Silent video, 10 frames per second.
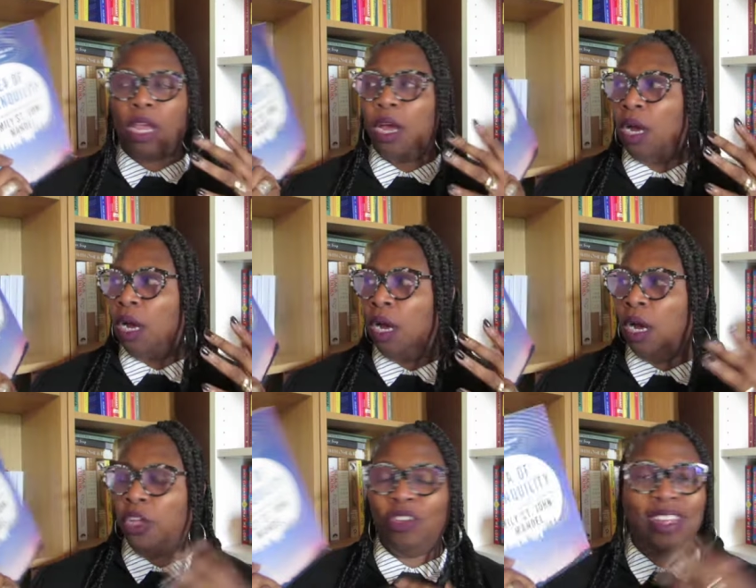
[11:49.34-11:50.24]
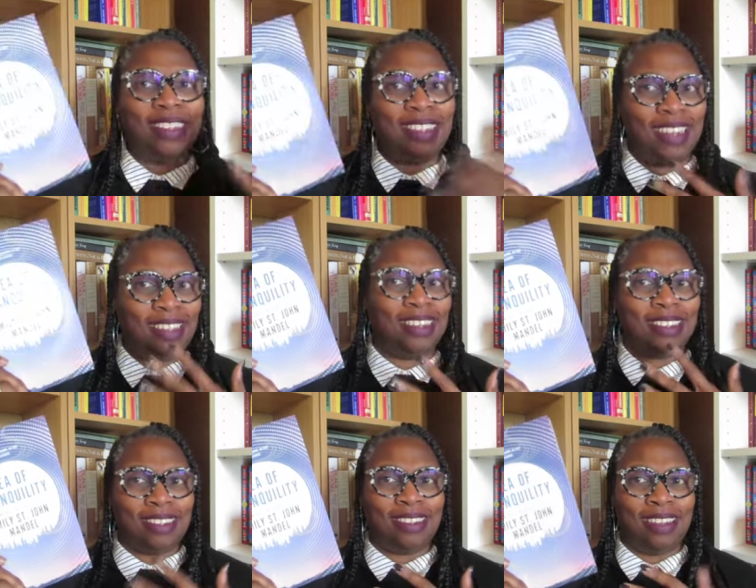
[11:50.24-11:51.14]
Uh, you can see that
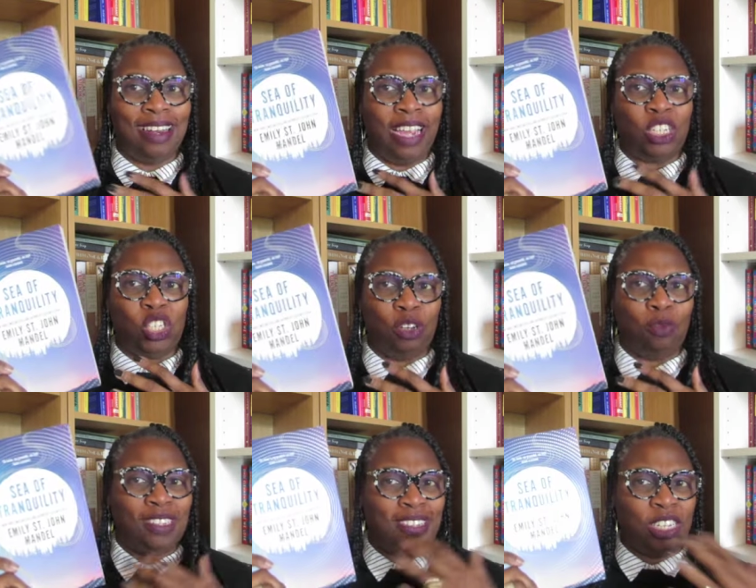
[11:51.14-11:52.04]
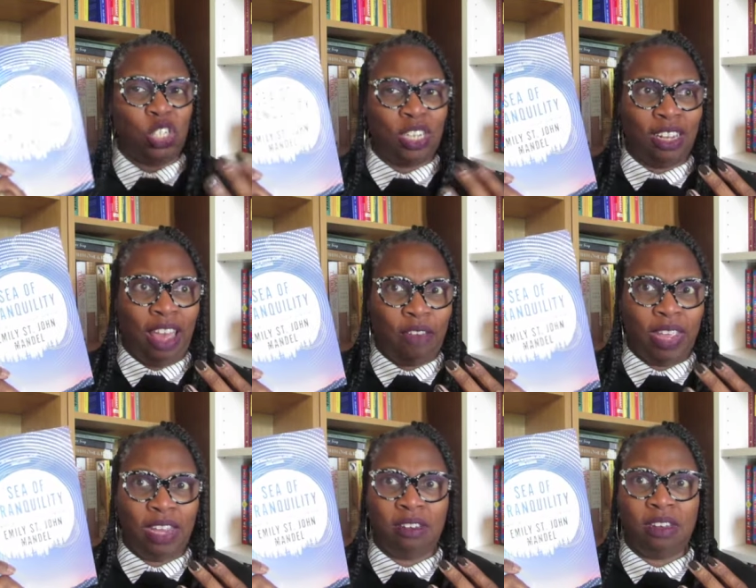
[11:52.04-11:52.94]
there's a connection with Station
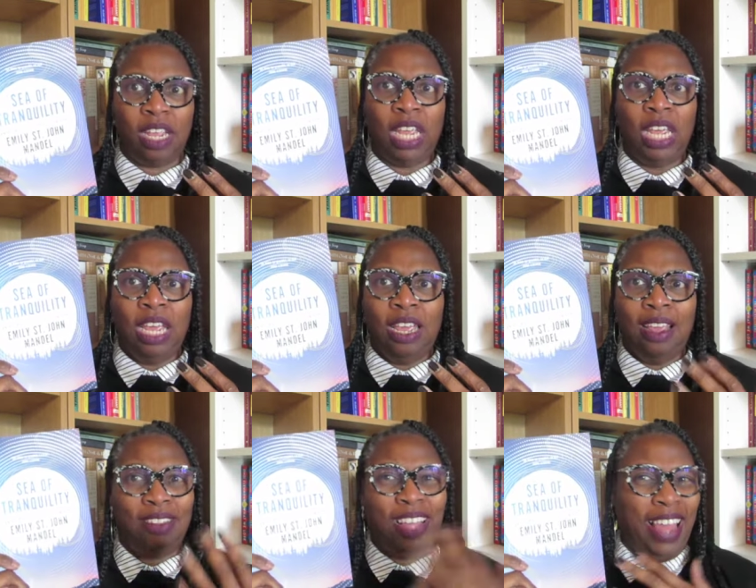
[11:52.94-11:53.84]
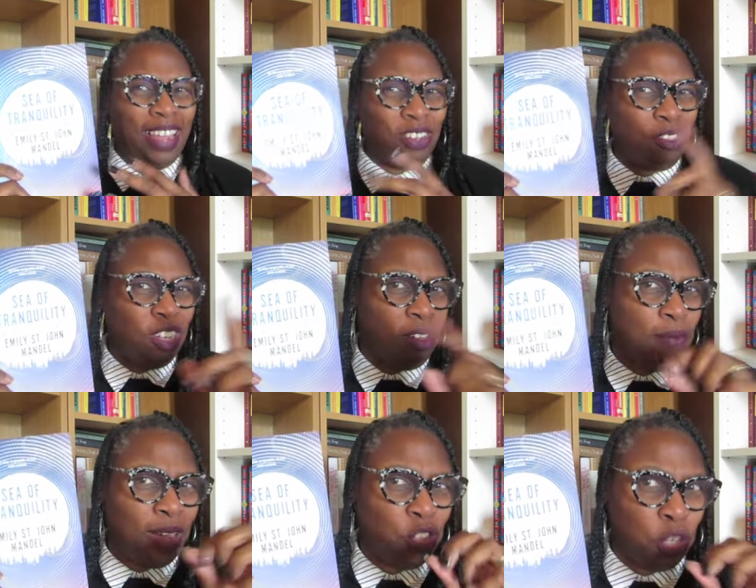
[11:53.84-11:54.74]
11. The Glass Hotel,
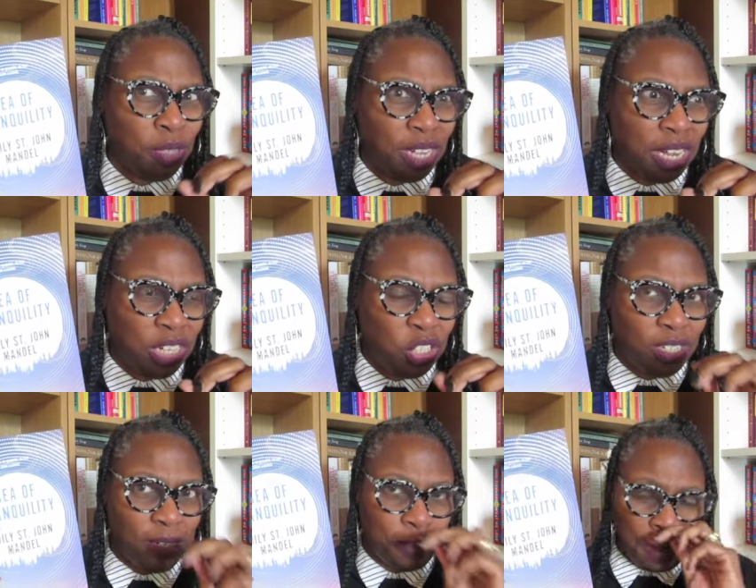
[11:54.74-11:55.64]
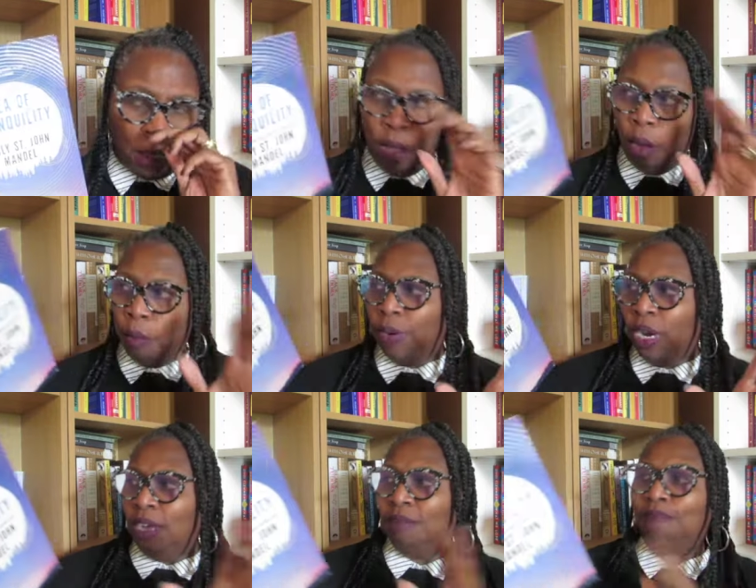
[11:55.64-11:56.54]
I'm not sure what the connection is.
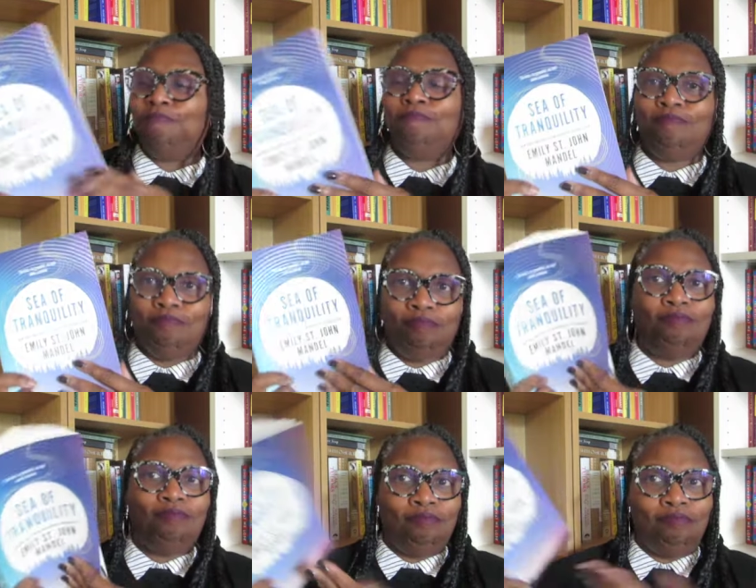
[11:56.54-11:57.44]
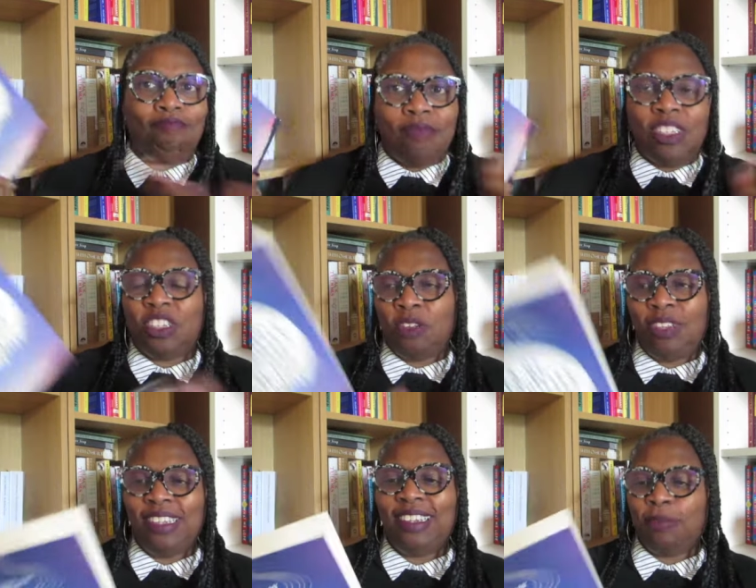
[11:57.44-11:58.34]
But so
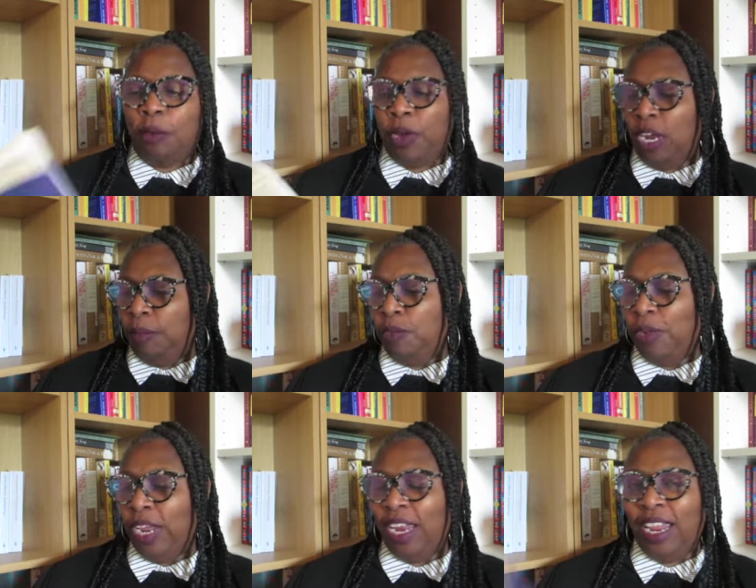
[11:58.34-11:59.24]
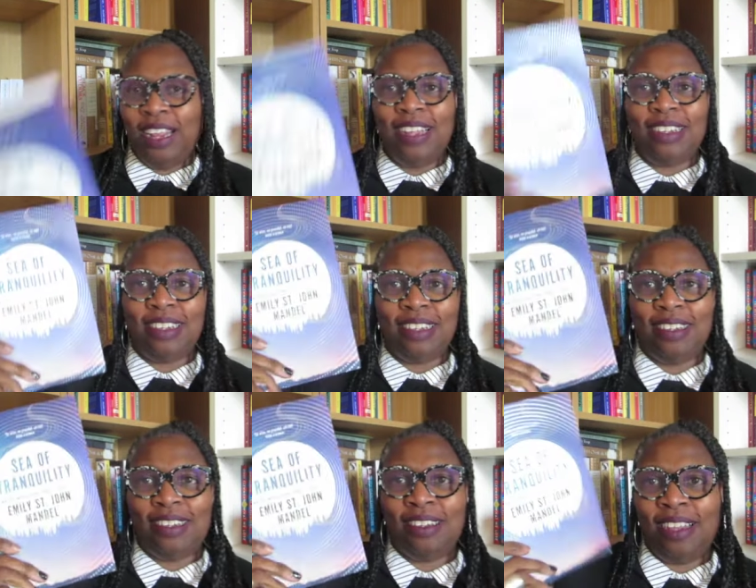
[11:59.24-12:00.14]
this is what we're going to be reading. It's,
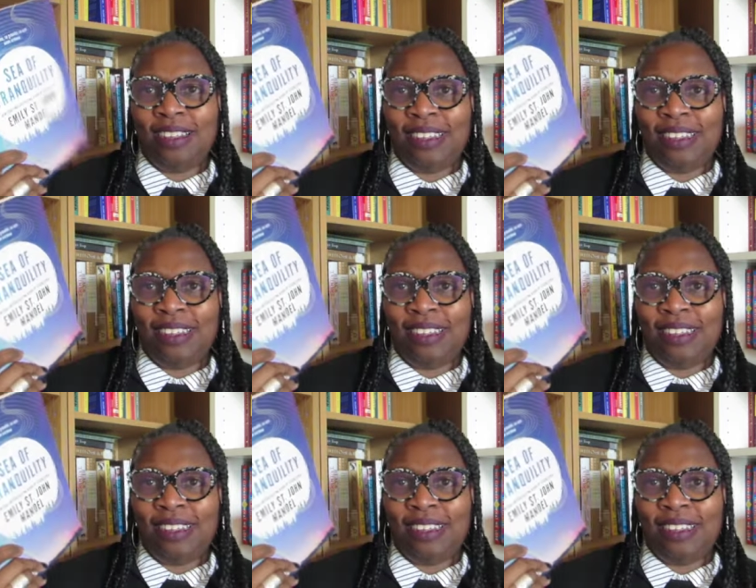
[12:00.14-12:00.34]
a, it's like a